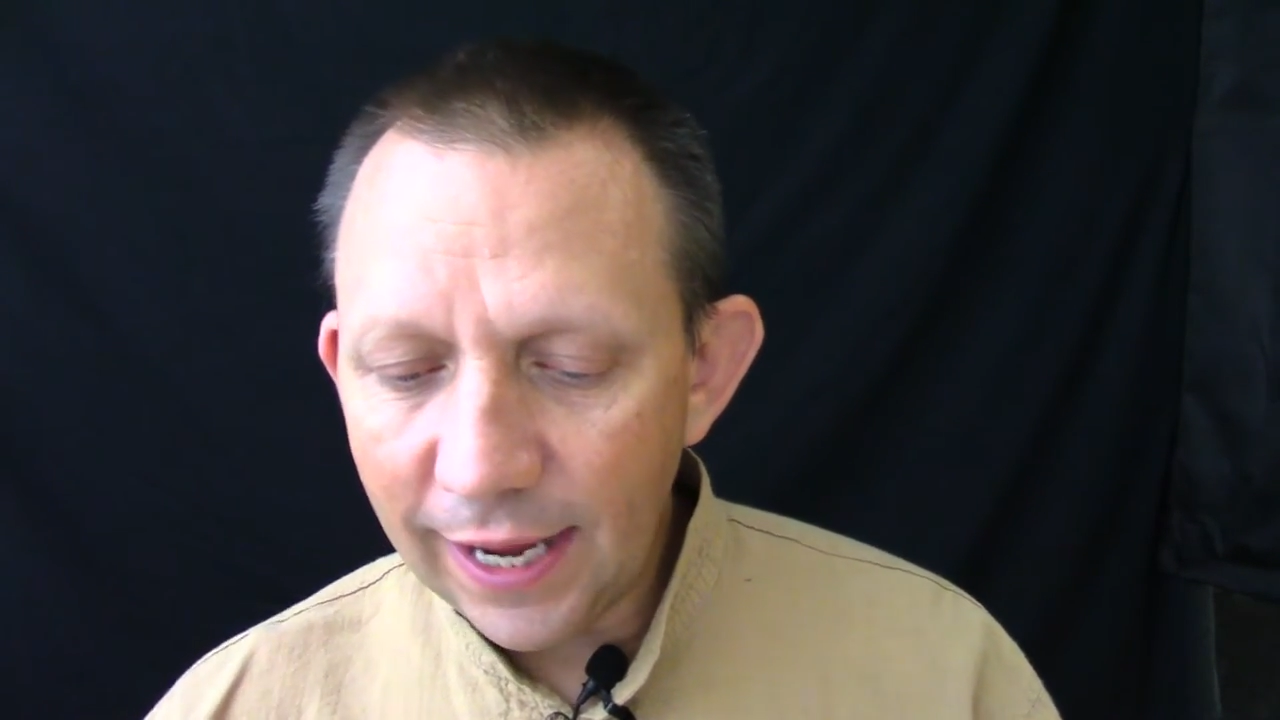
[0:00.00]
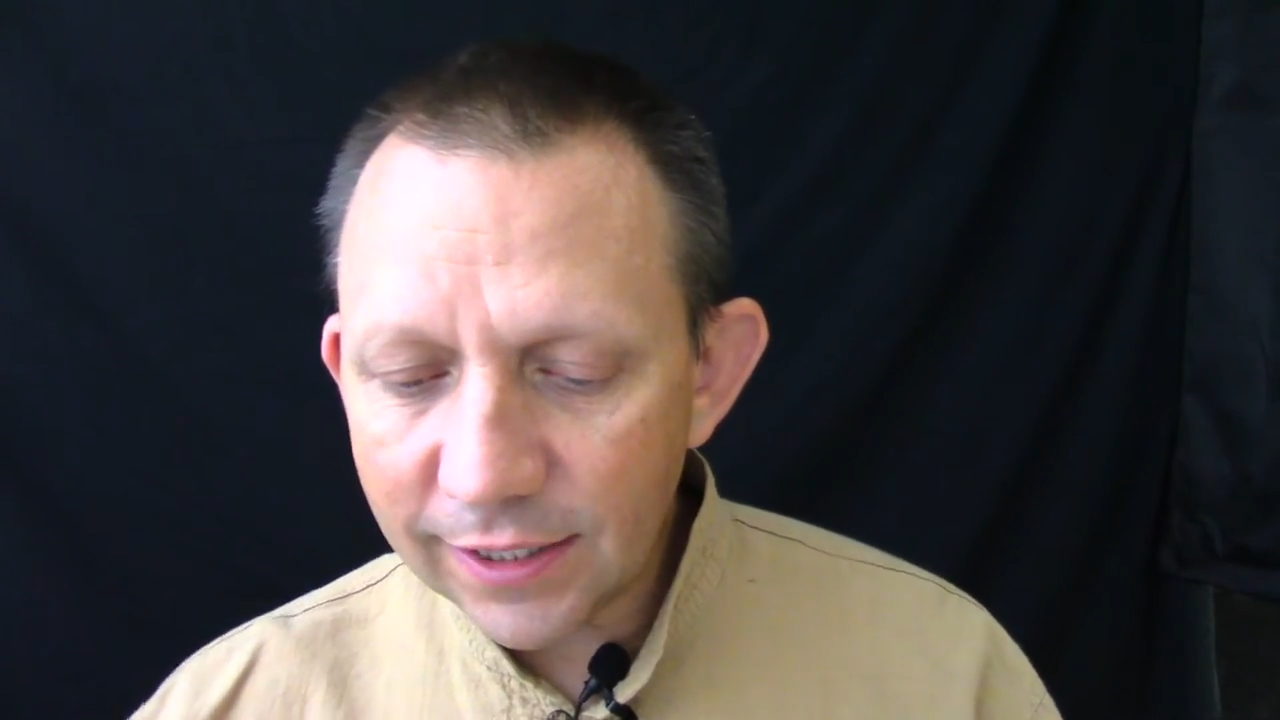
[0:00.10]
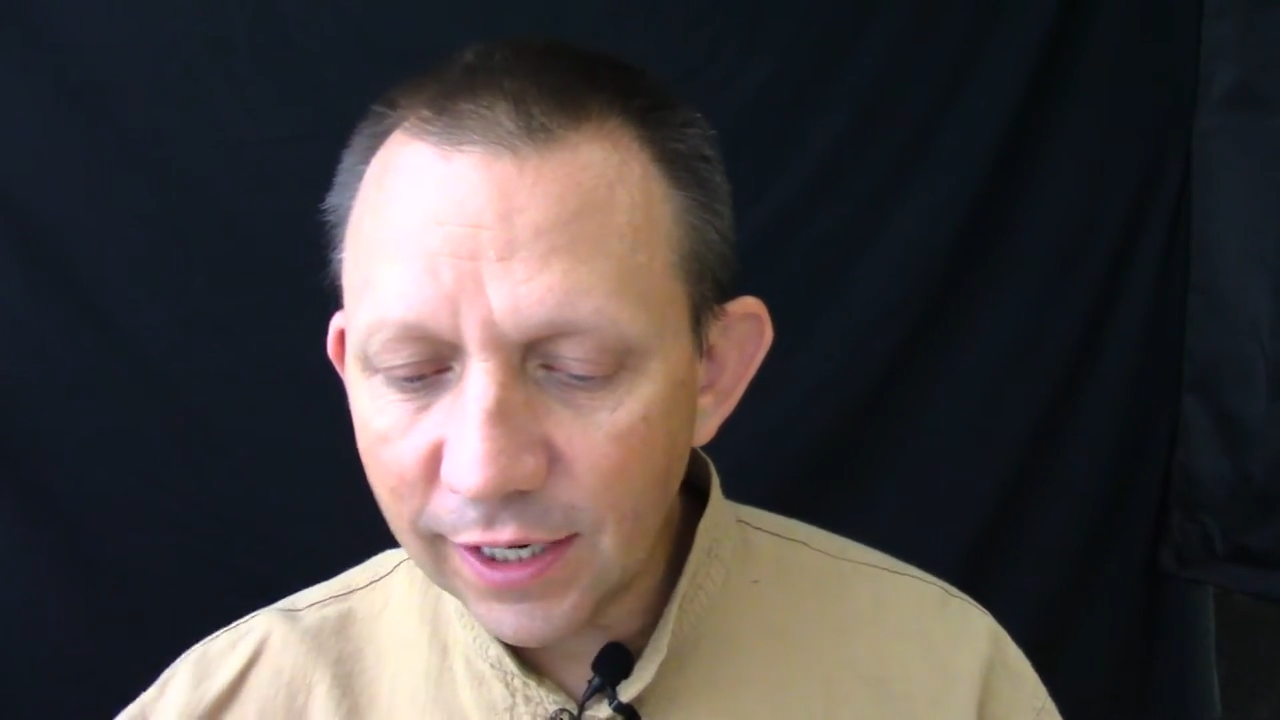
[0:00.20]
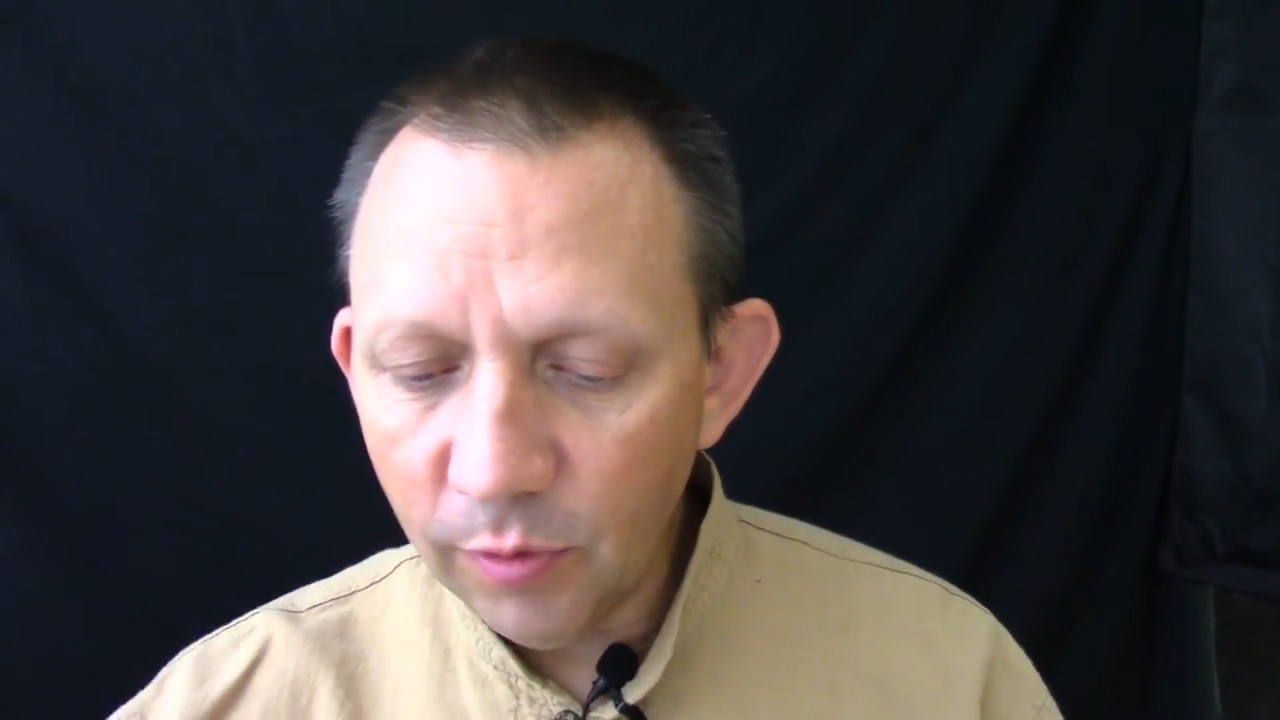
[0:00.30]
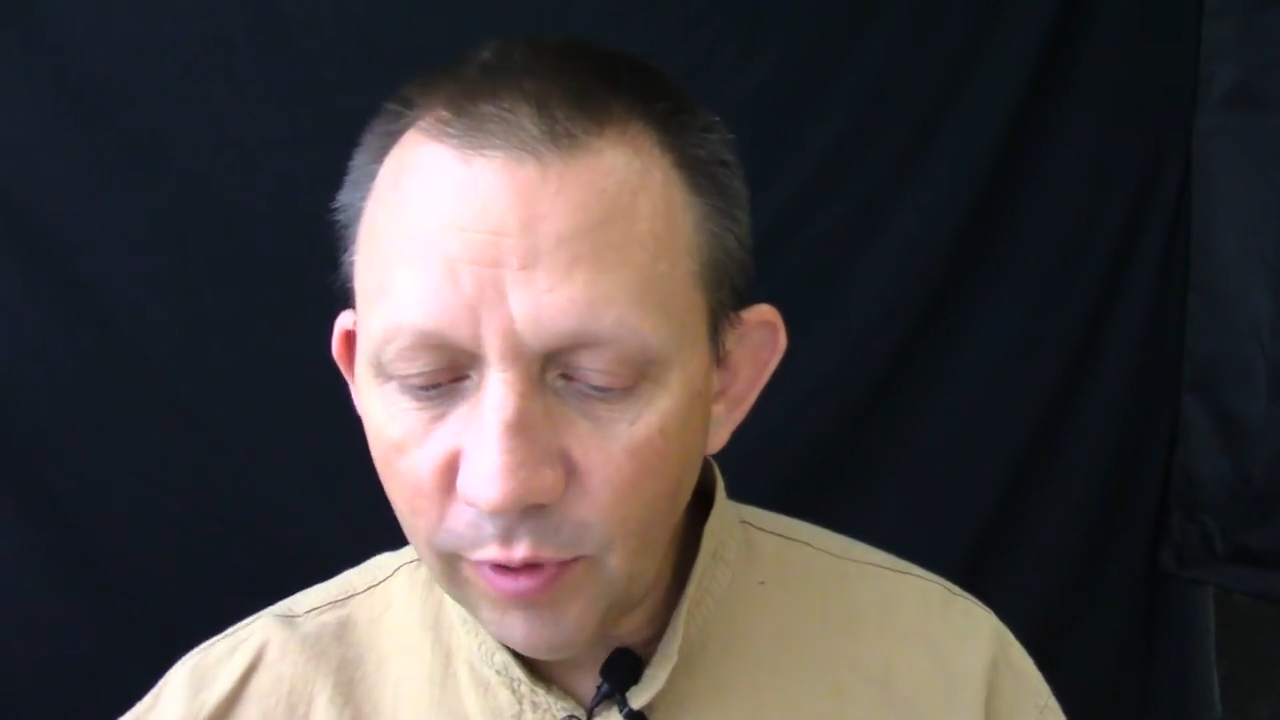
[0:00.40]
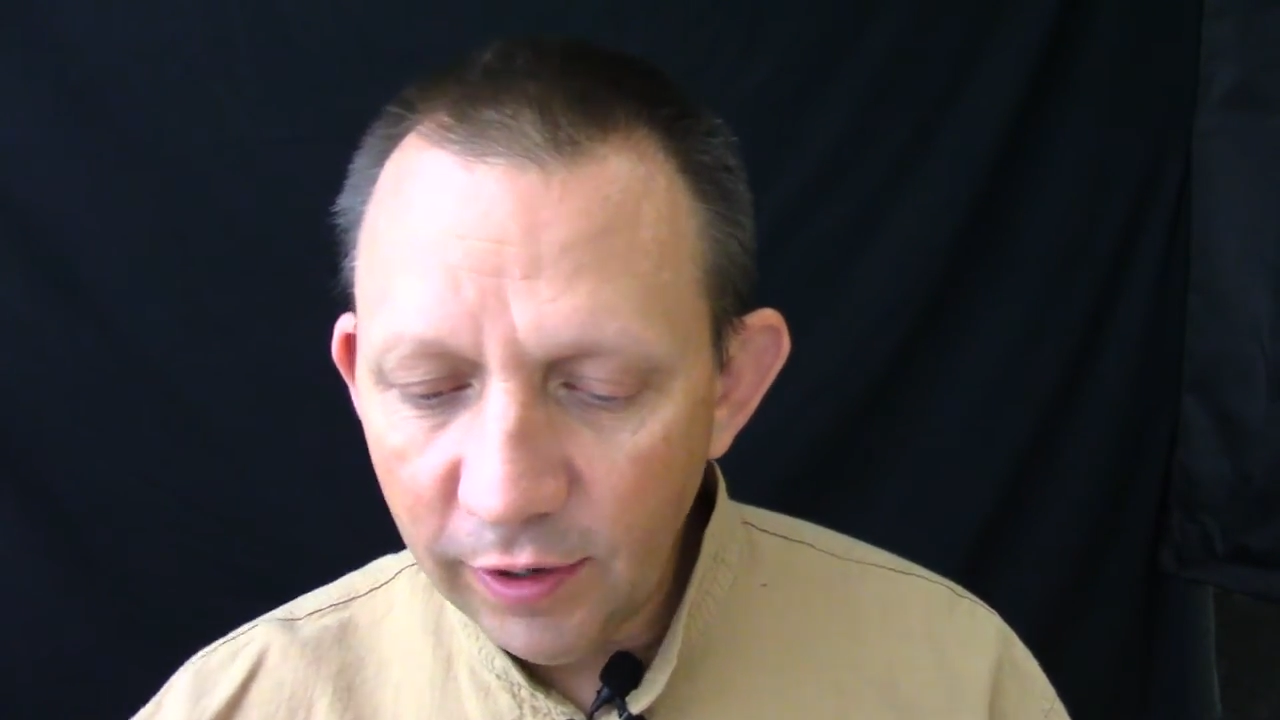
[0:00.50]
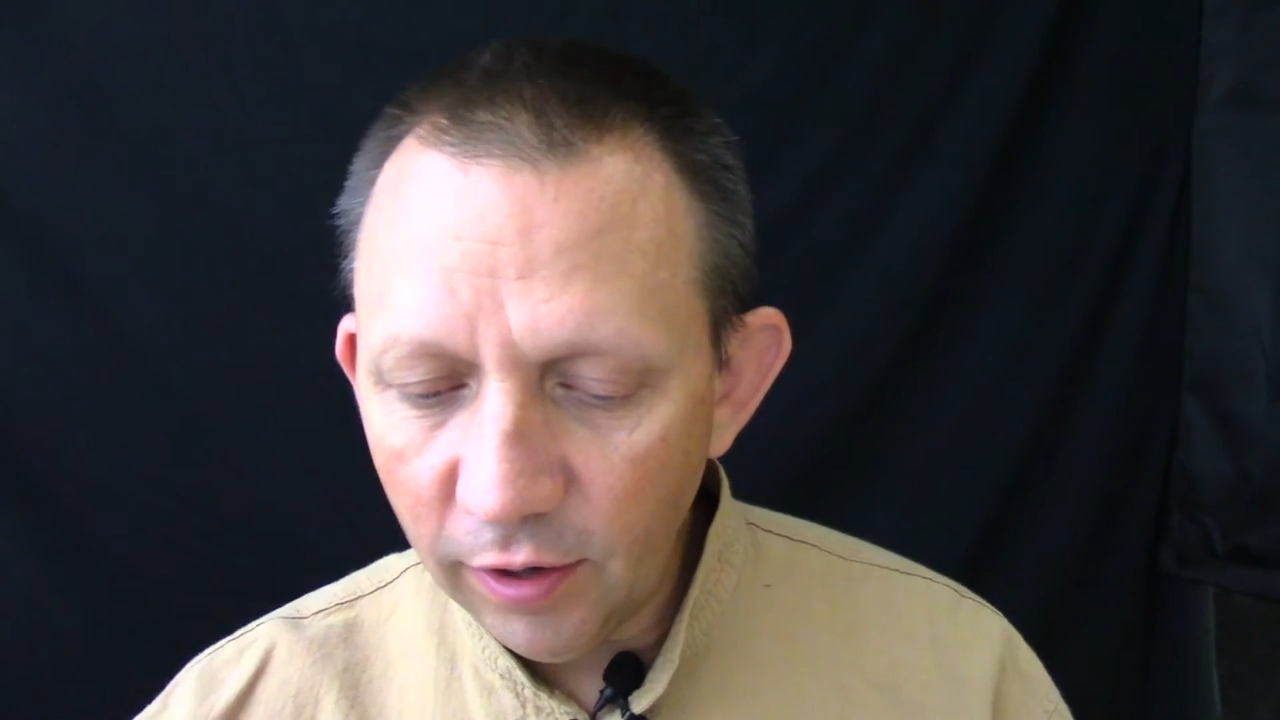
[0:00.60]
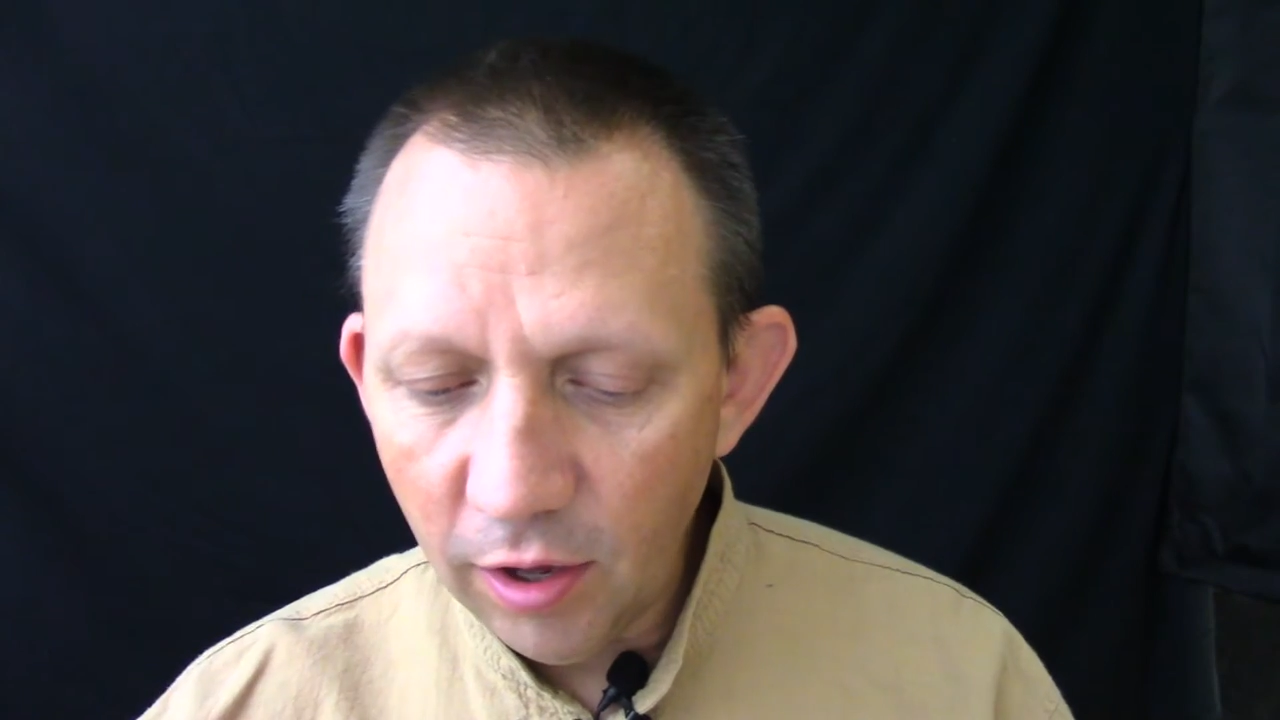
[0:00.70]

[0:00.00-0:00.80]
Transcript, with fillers: as I went